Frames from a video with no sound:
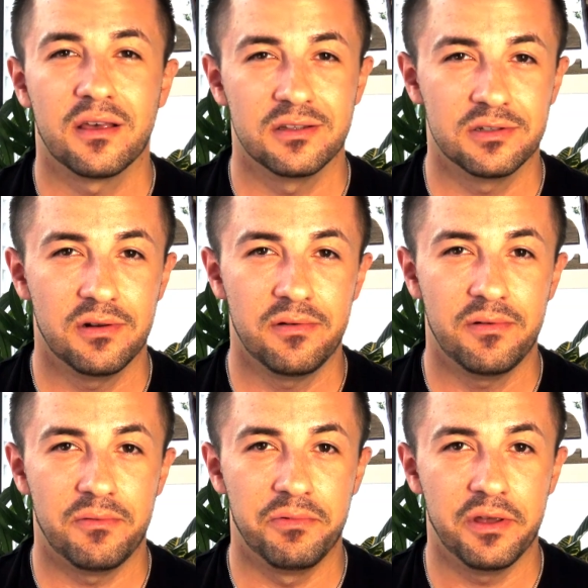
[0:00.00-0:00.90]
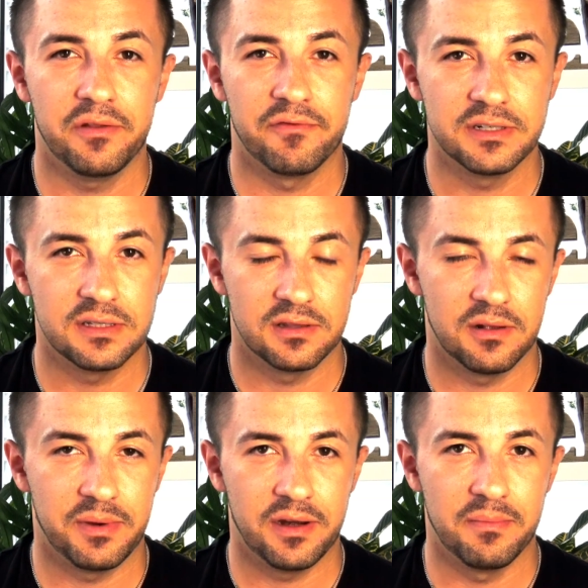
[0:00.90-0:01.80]
consider reinvesting
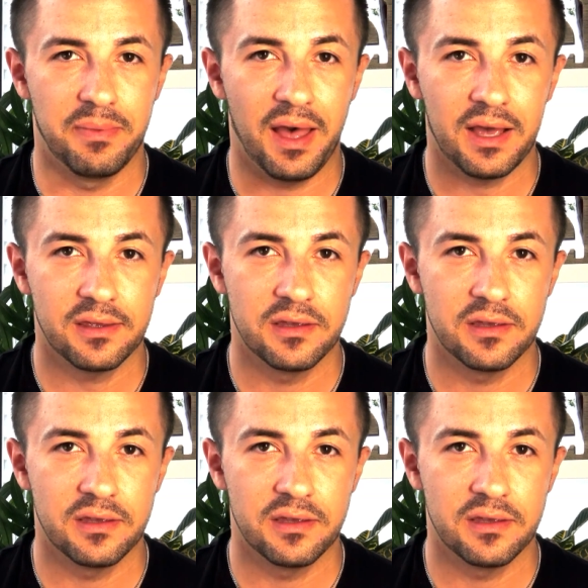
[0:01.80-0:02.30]
that money back